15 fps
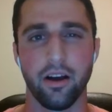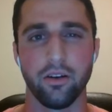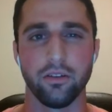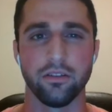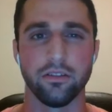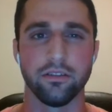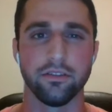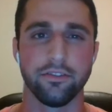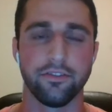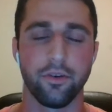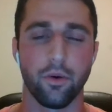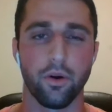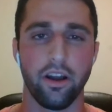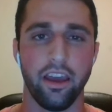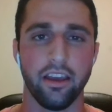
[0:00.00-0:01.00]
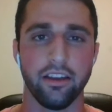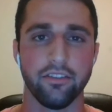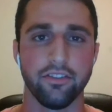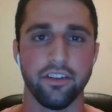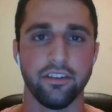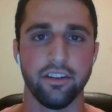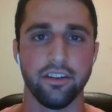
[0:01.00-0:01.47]
about 4 to
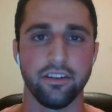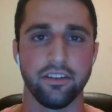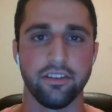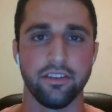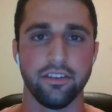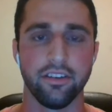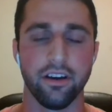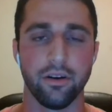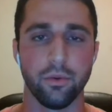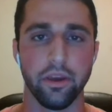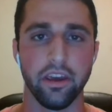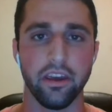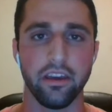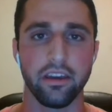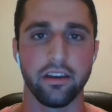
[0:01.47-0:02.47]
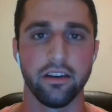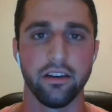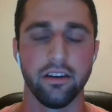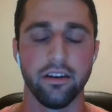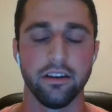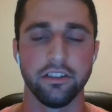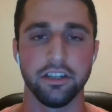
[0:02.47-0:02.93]
8 visits a week
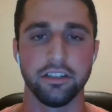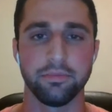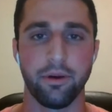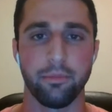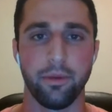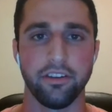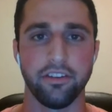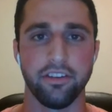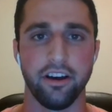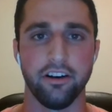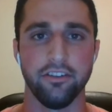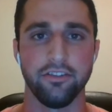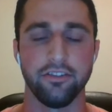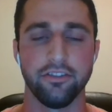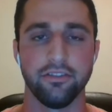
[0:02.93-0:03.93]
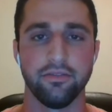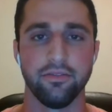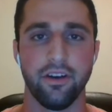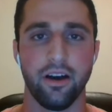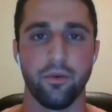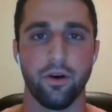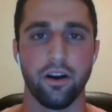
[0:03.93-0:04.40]
just by myself.
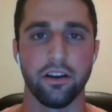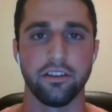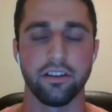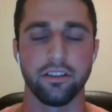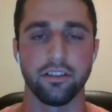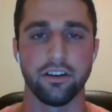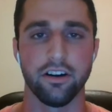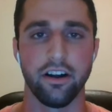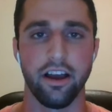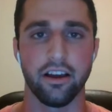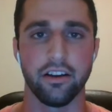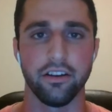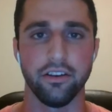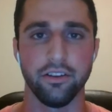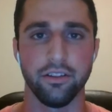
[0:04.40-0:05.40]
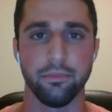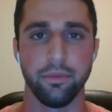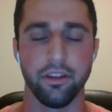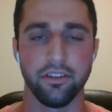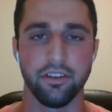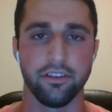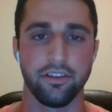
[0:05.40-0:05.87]
I wanted to learn how to do the
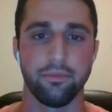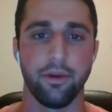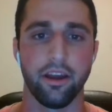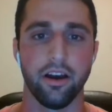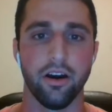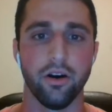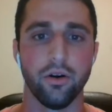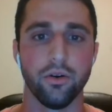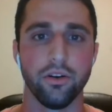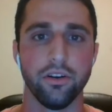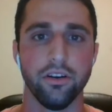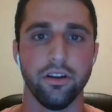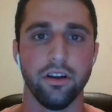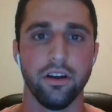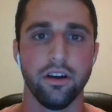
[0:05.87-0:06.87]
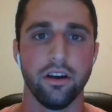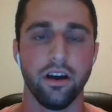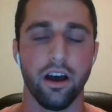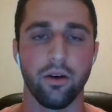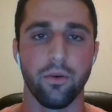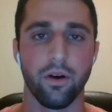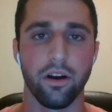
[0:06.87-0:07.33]
business on my own.
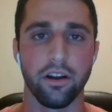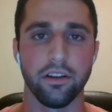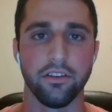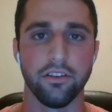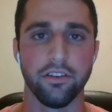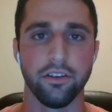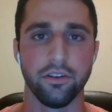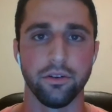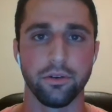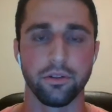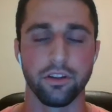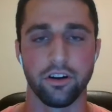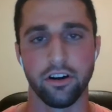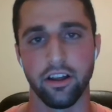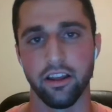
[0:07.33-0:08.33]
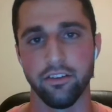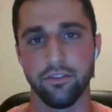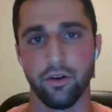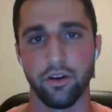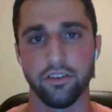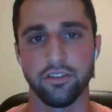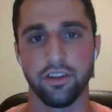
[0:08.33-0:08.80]
I wanted to learn
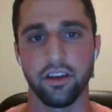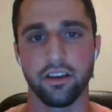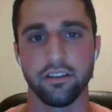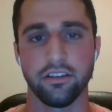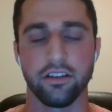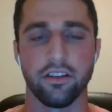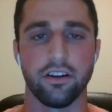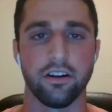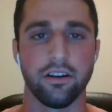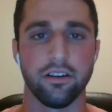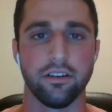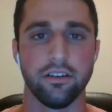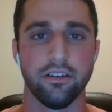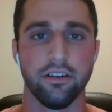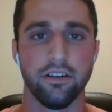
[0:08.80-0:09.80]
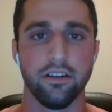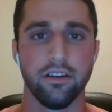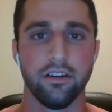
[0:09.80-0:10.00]
invoicing, to learn